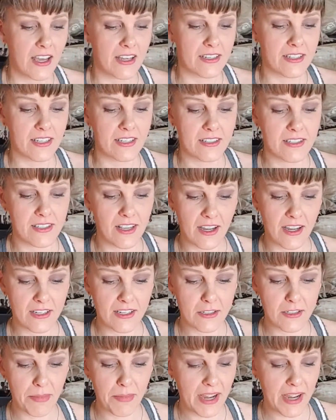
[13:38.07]

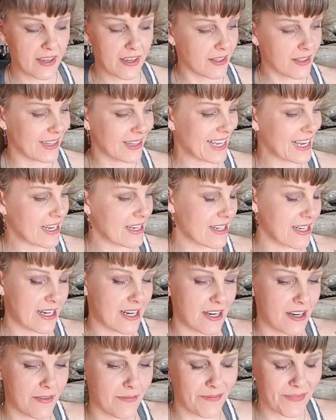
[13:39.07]
designed by a
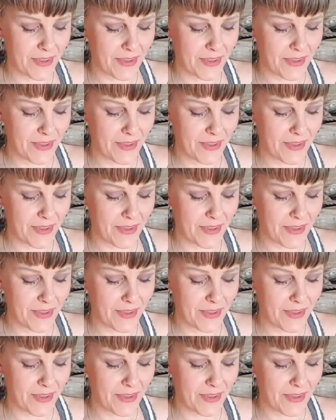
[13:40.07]
lady.